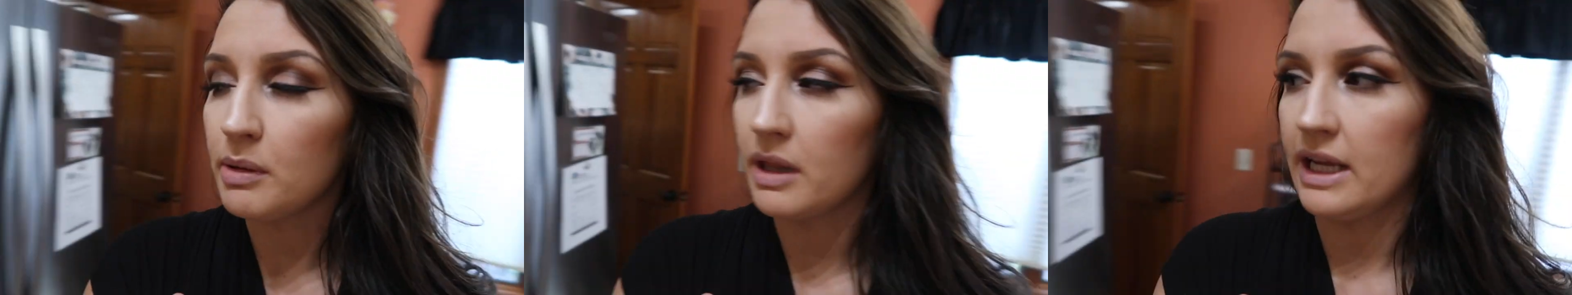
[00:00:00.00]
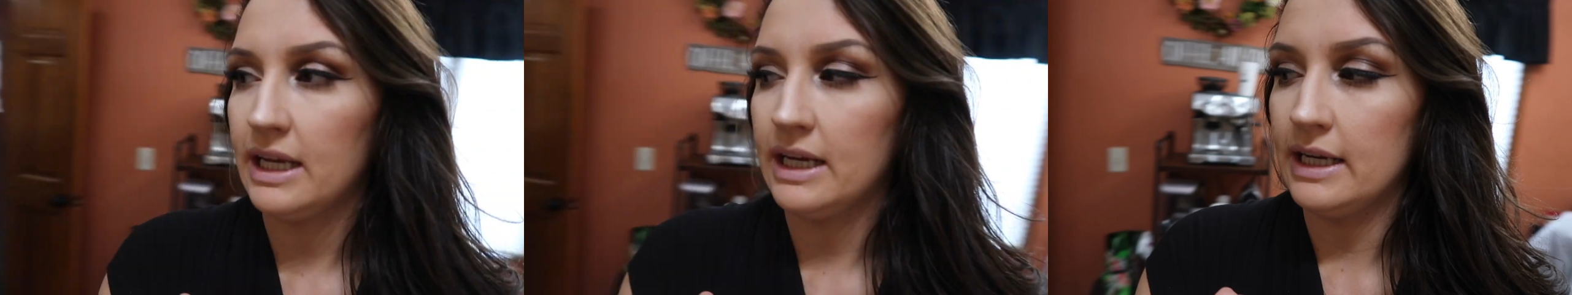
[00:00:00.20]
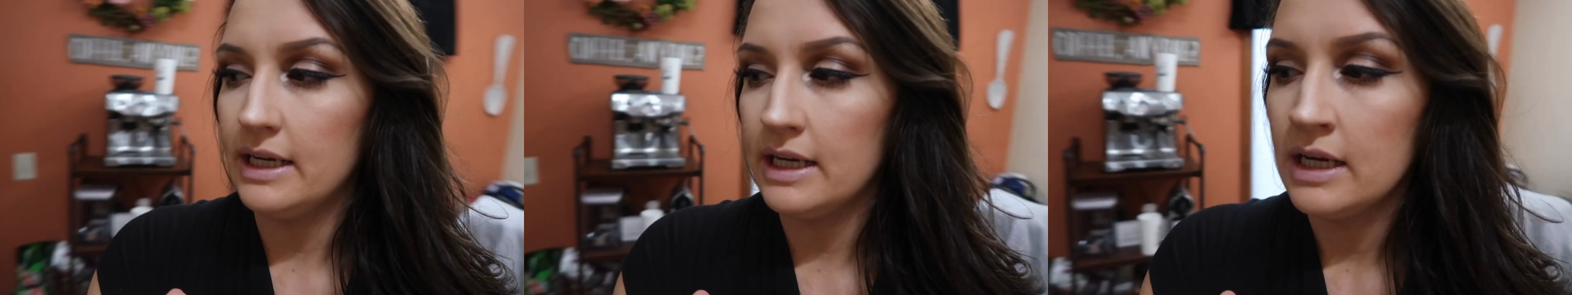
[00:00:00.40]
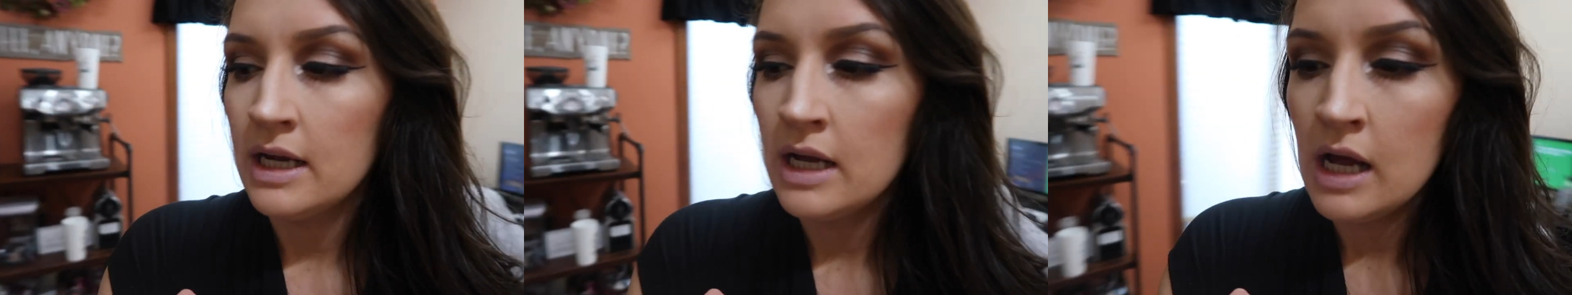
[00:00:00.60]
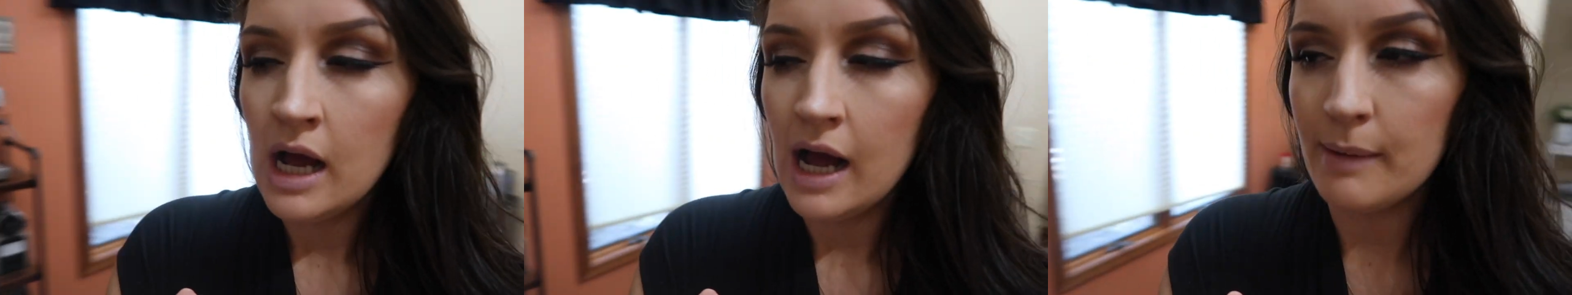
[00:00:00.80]
plan.
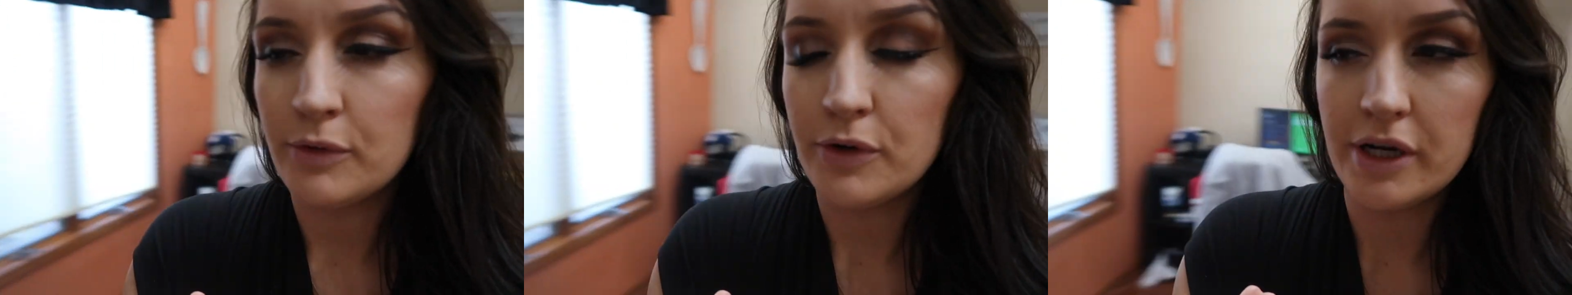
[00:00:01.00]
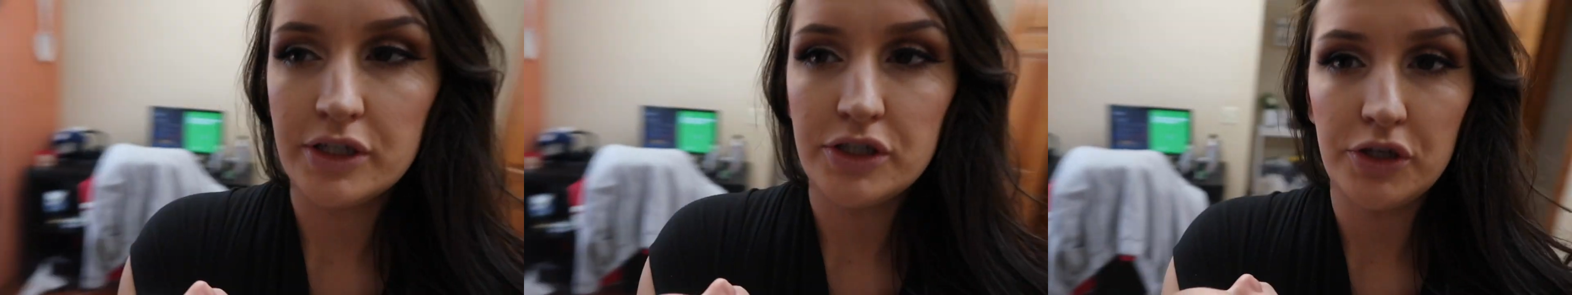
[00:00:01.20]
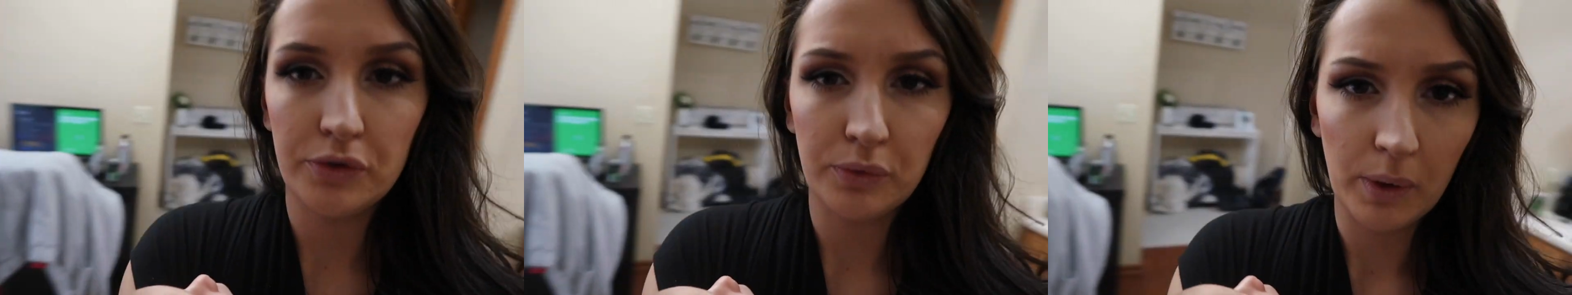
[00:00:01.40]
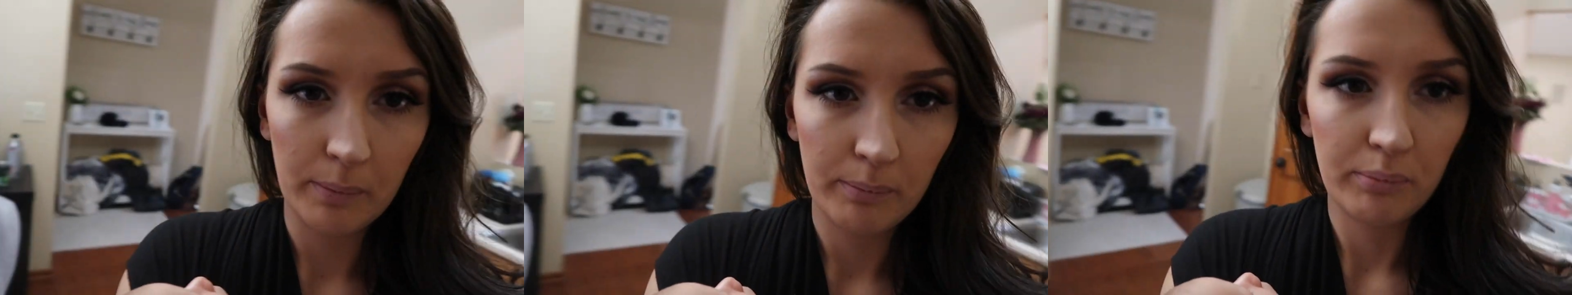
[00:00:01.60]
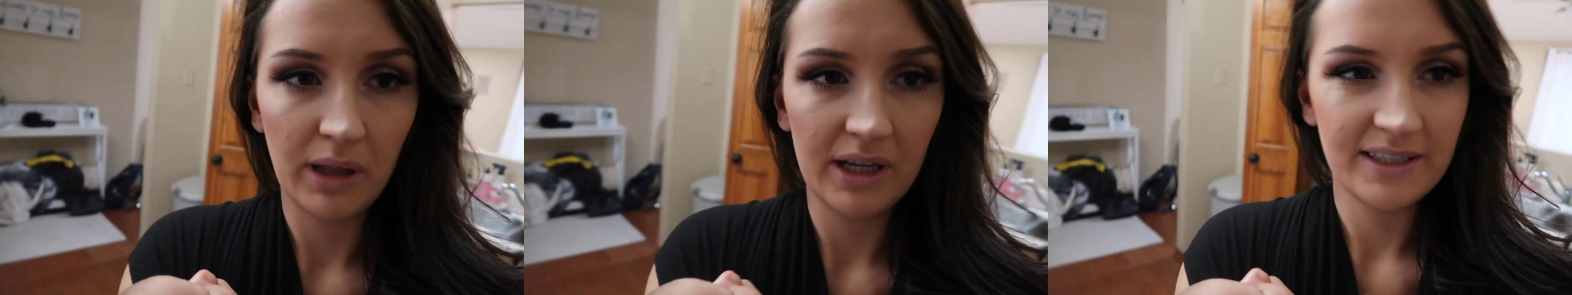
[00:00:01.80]
I'm going to
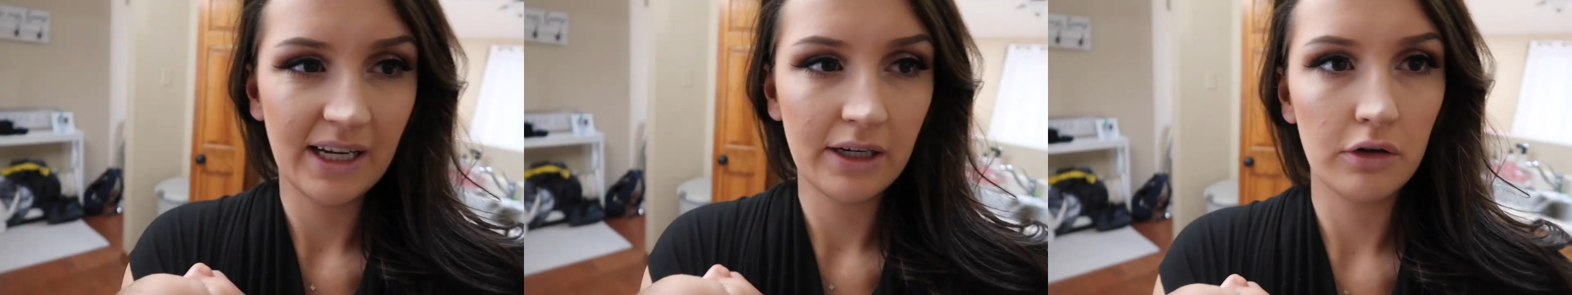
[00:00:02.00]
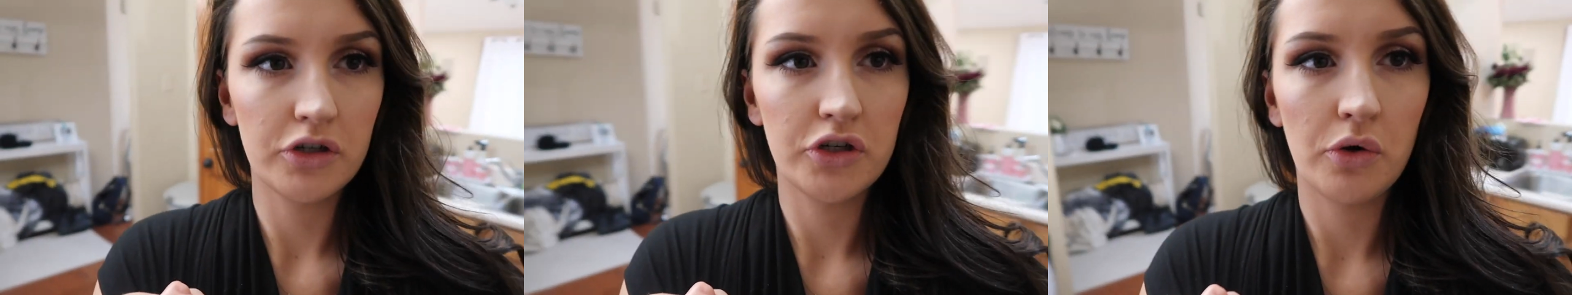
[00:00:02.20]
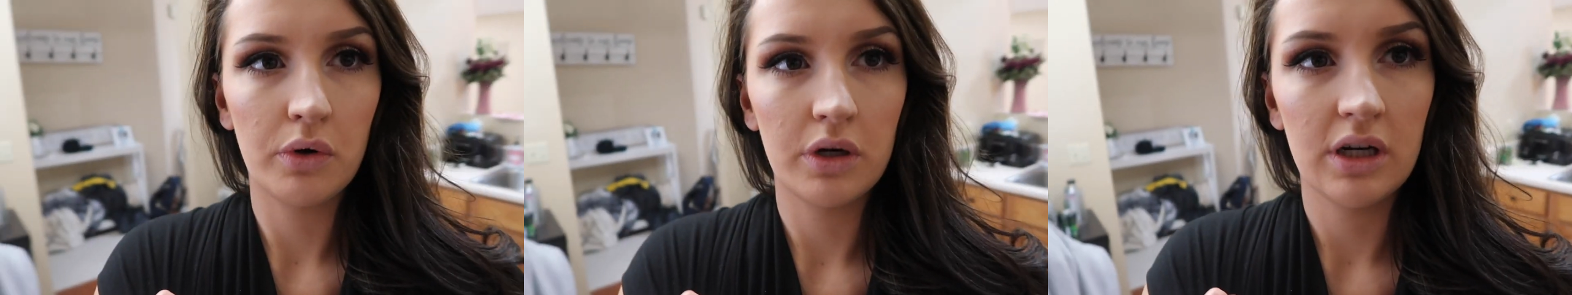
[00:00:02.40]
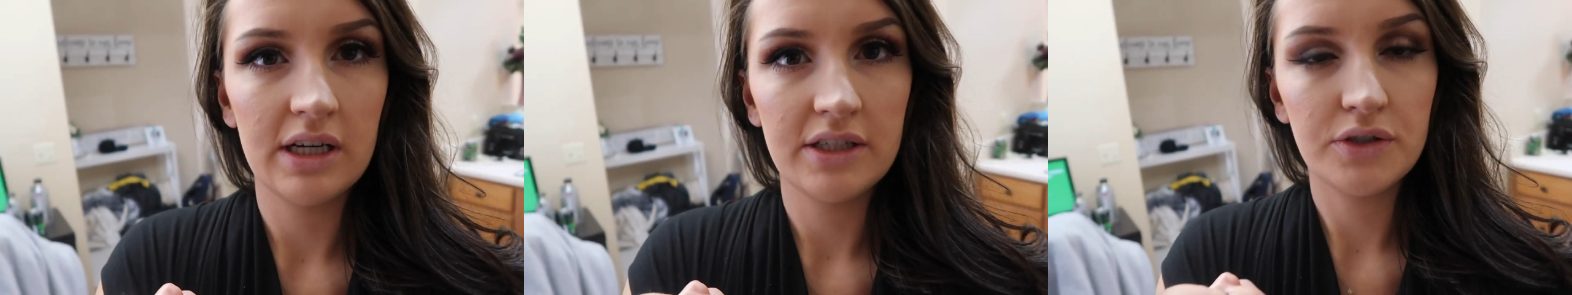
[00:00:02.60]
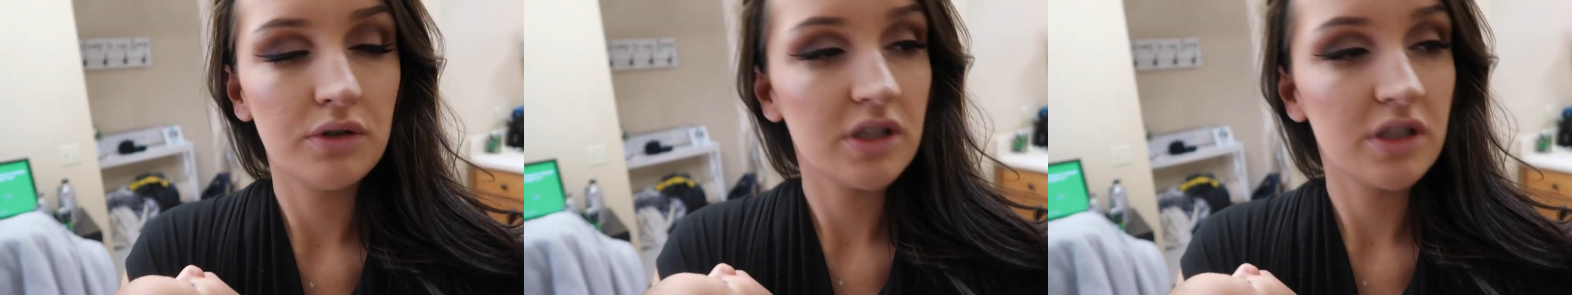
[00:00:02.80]
place that grocery order as